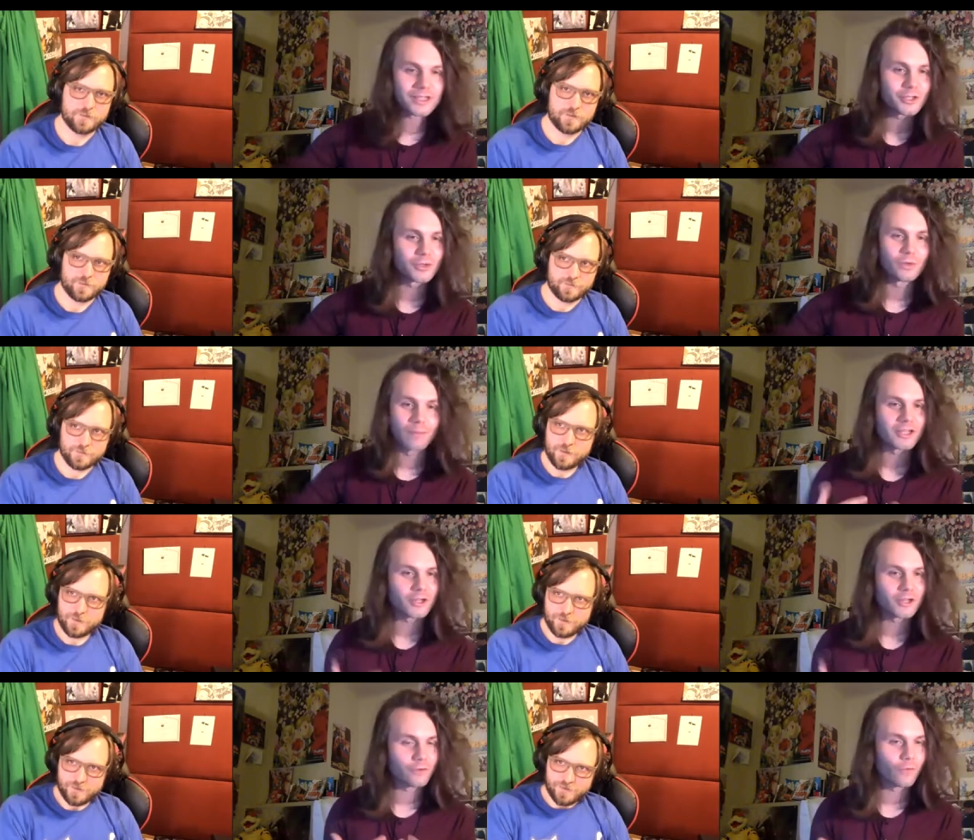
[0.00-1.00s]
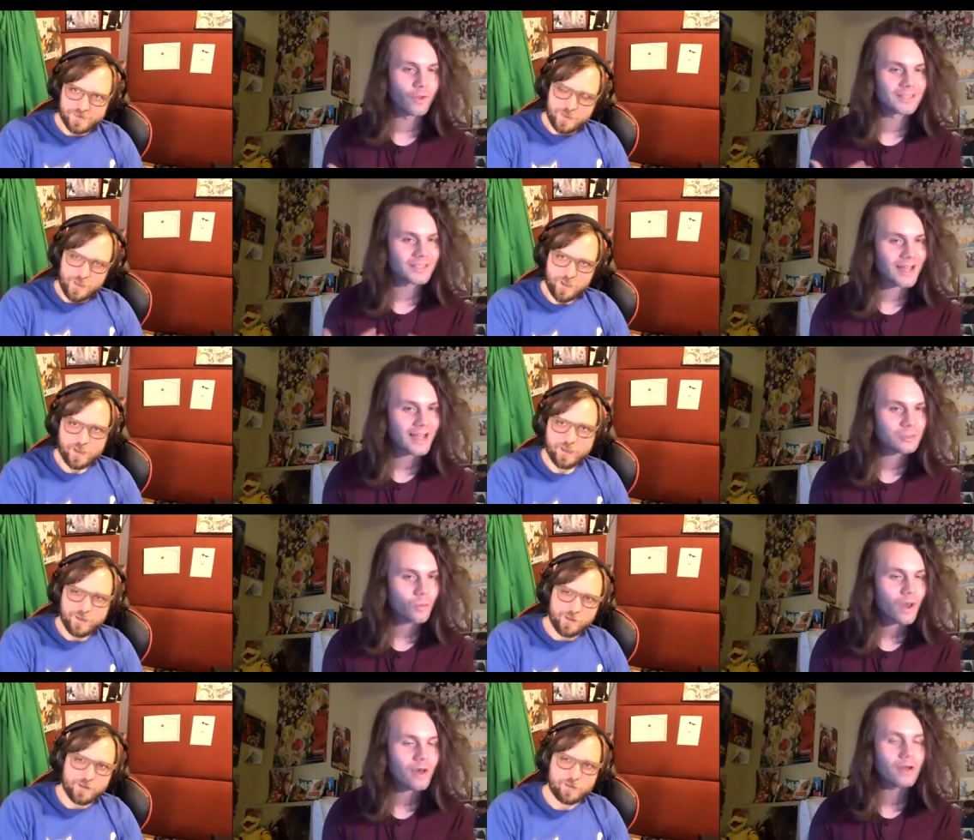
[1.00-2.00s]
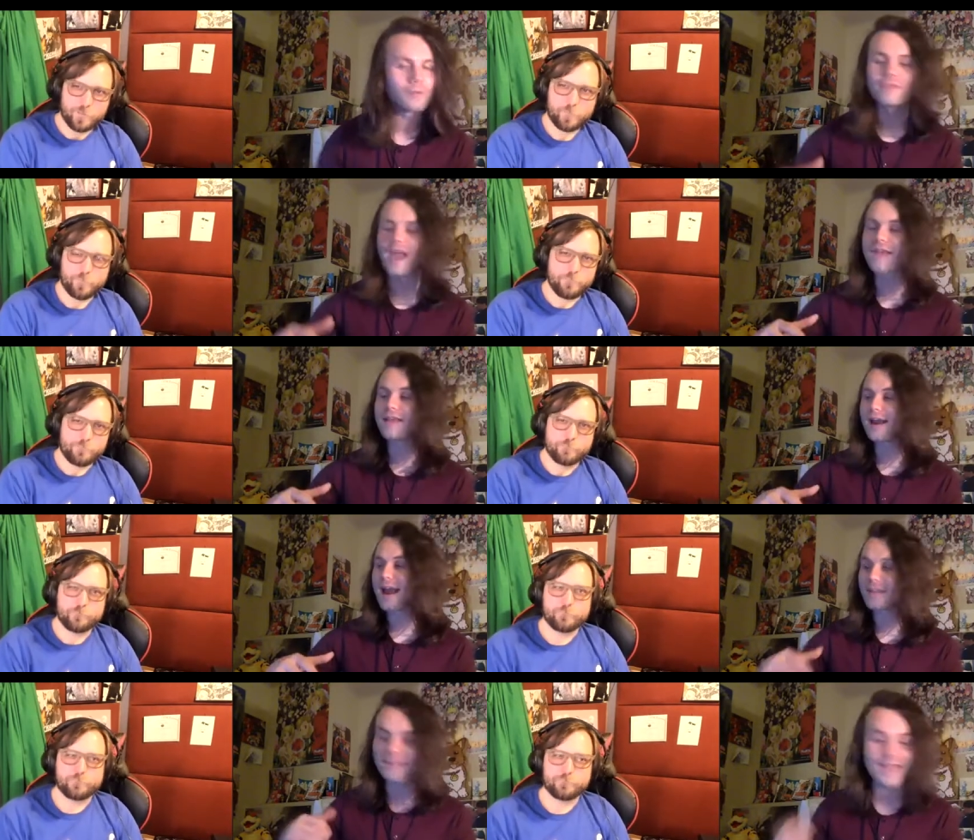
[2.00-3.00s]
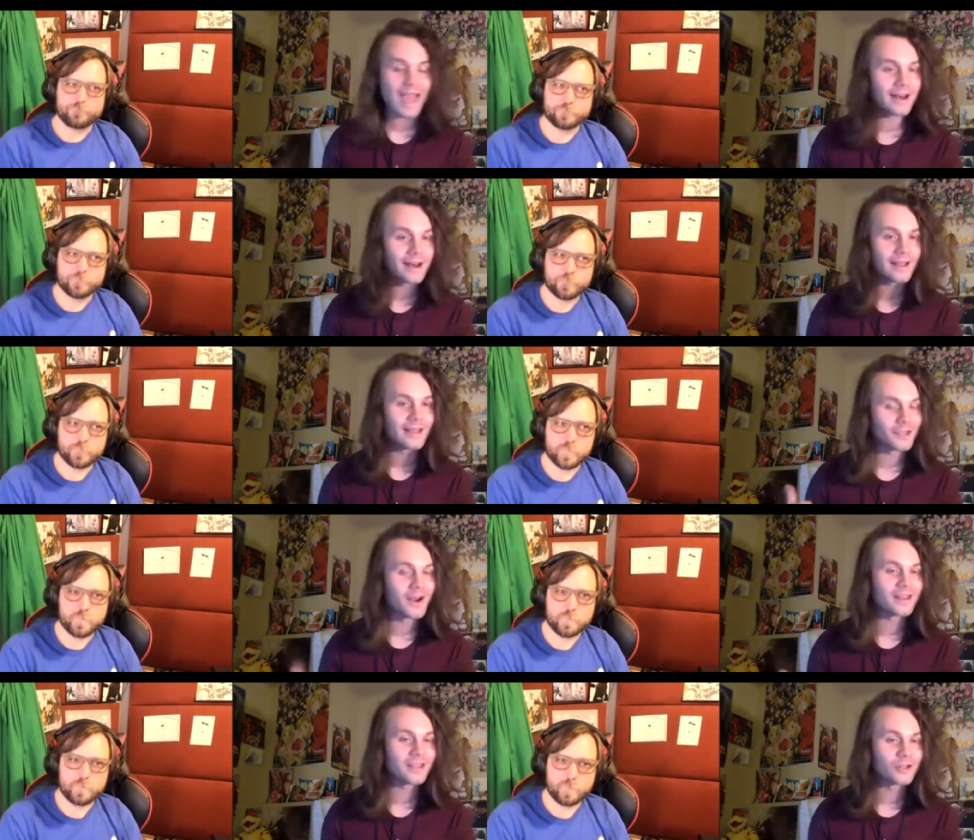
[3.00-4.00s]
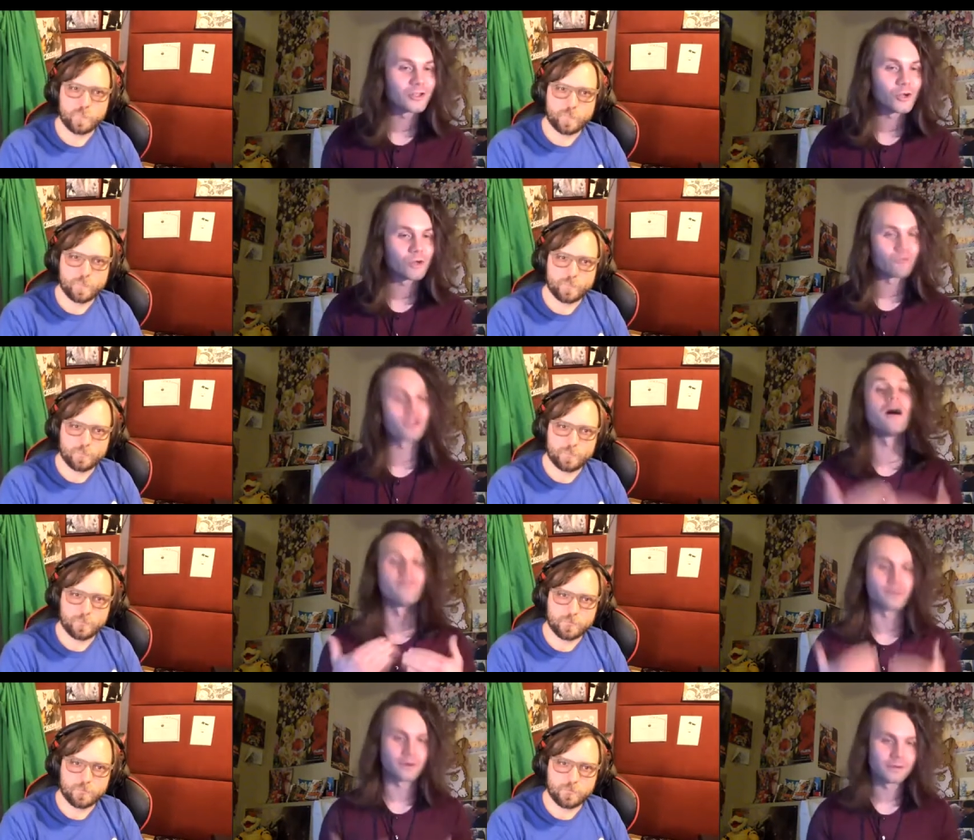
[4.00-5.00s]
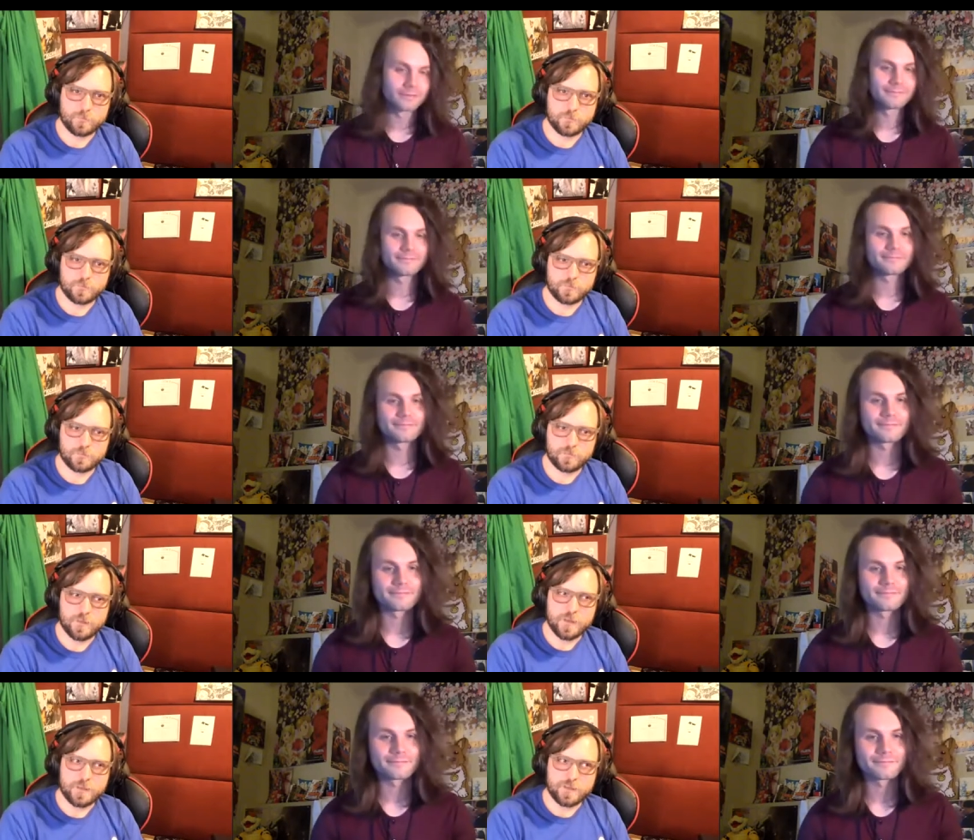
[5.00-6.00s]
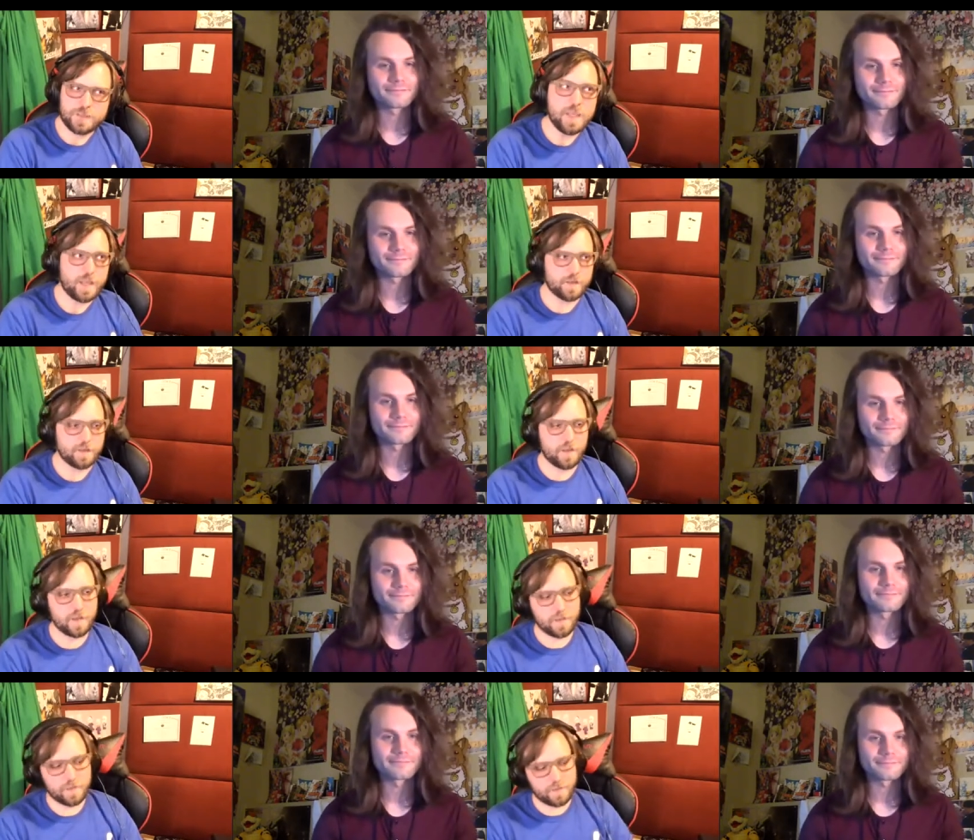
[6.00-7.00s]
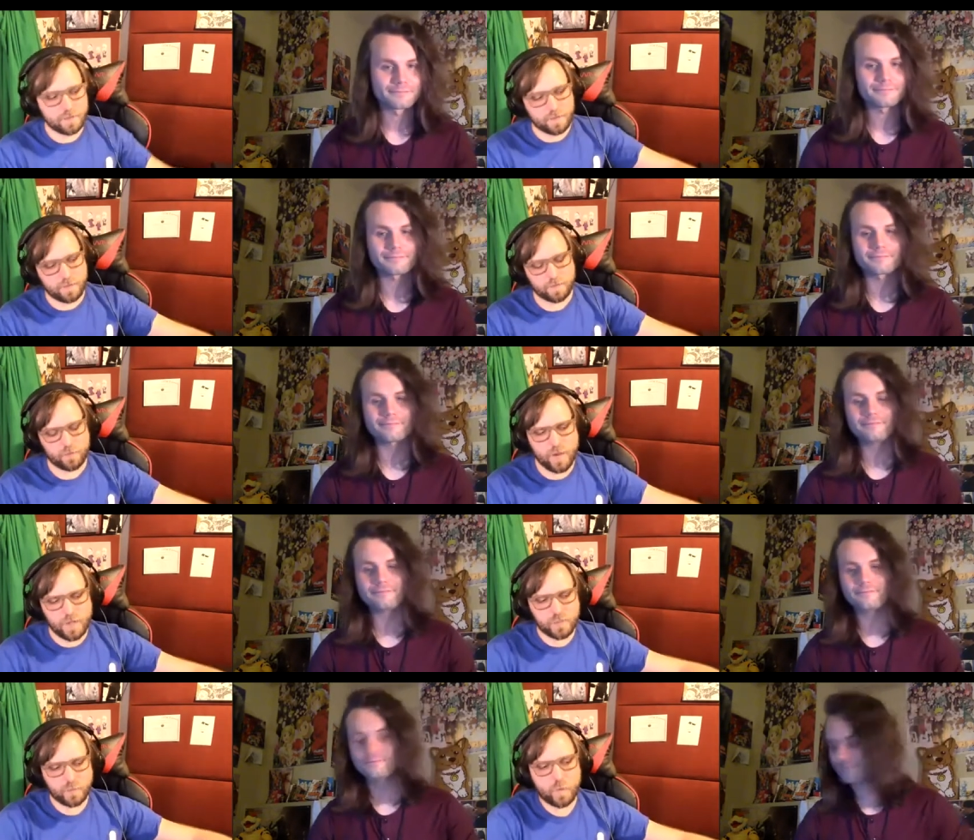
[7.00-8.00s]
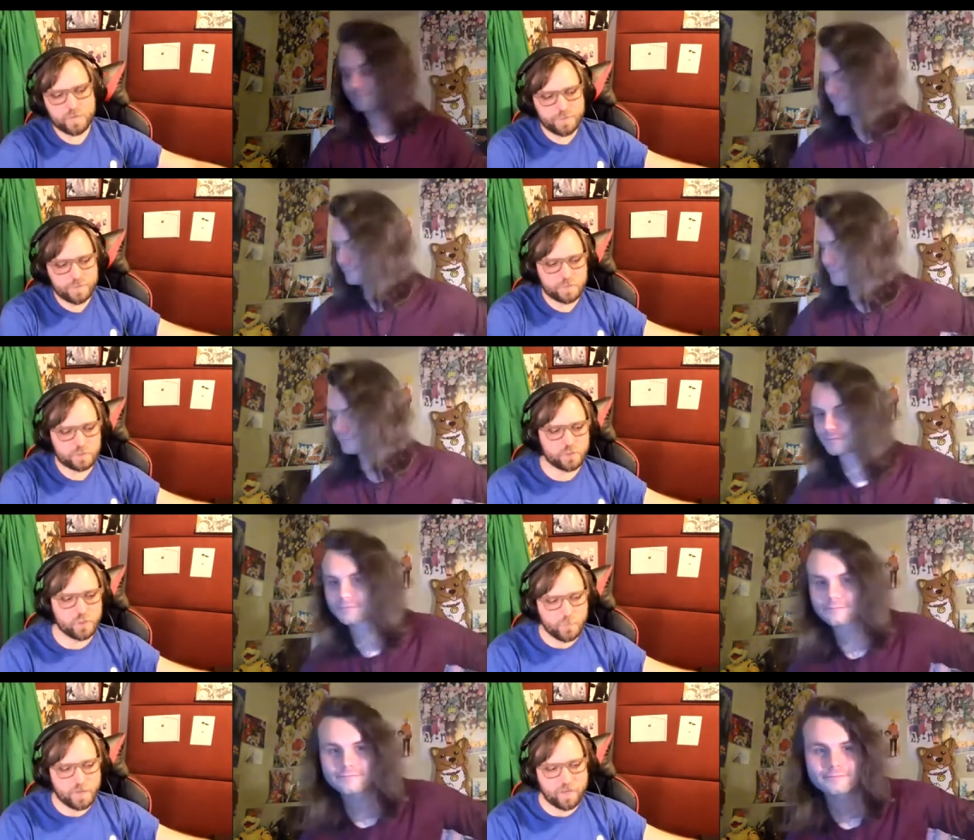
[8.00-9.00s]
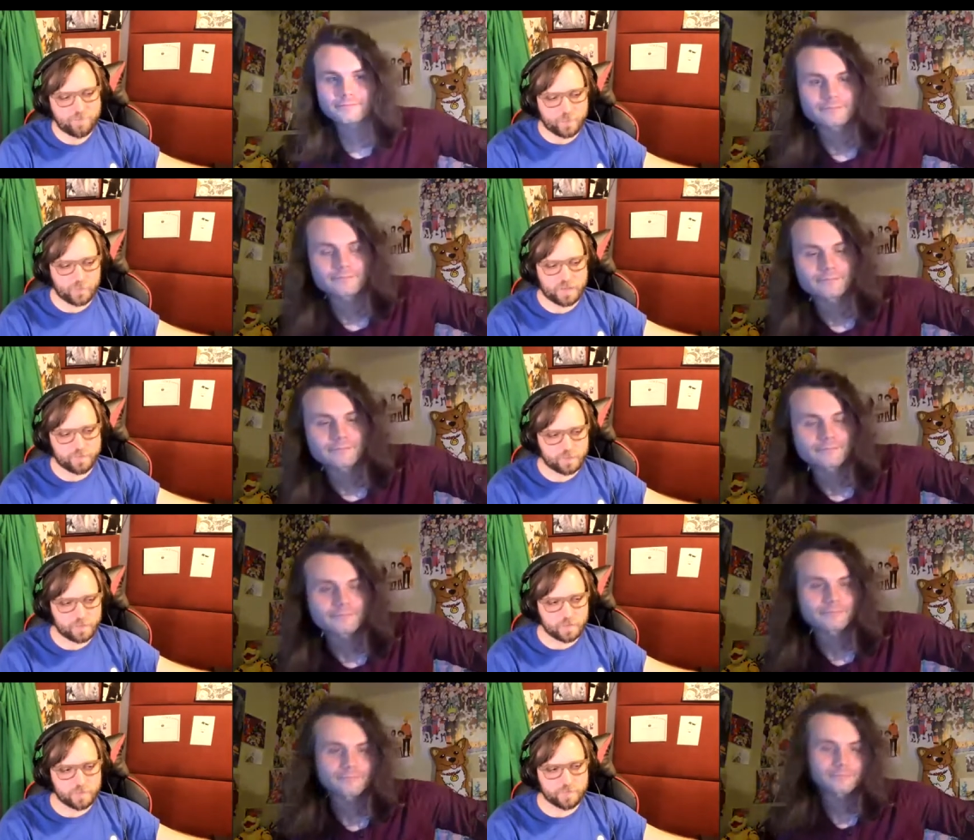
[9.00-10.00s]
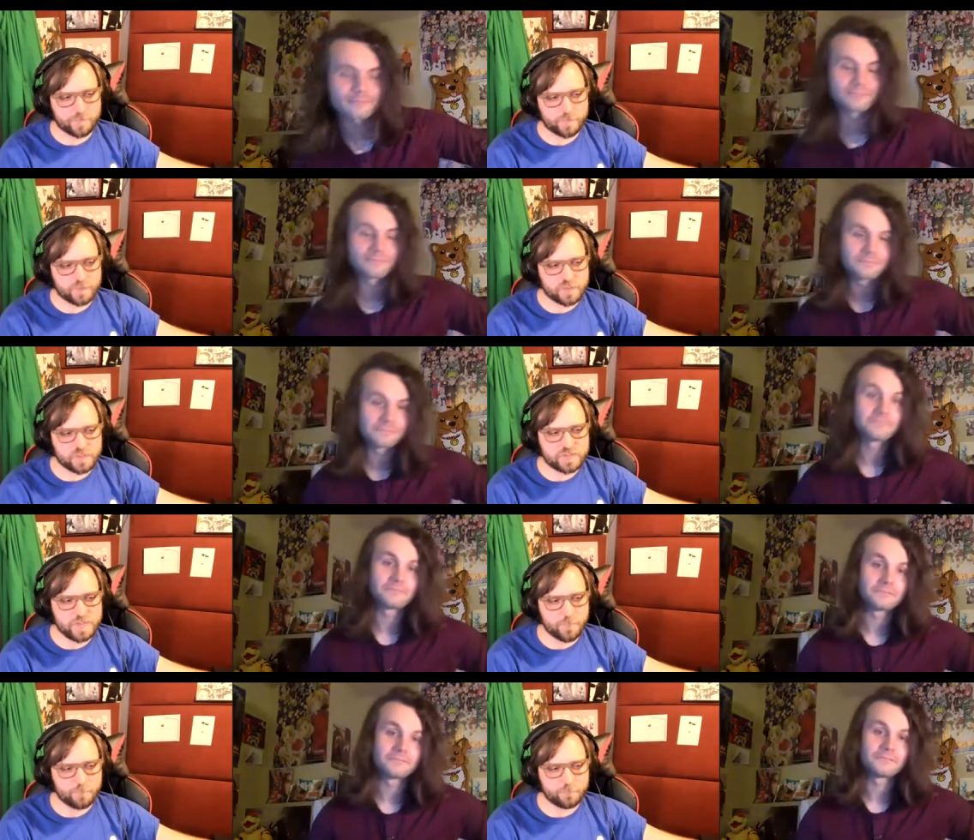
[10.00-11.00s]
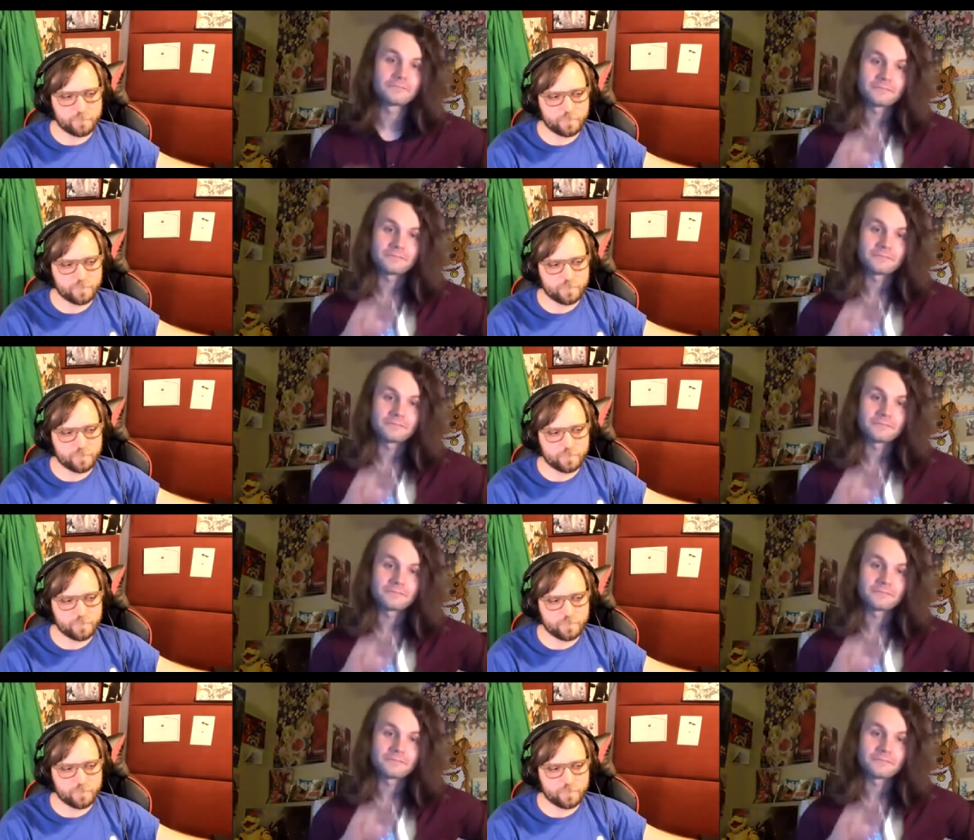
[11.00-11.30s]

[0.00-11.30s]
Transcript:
Speaker 1: to make sure your voice stays well? And then at the end, is there anything you do to recover?
Speaker 2: Yeah, uh, Narancia wasn't too bad for me for for some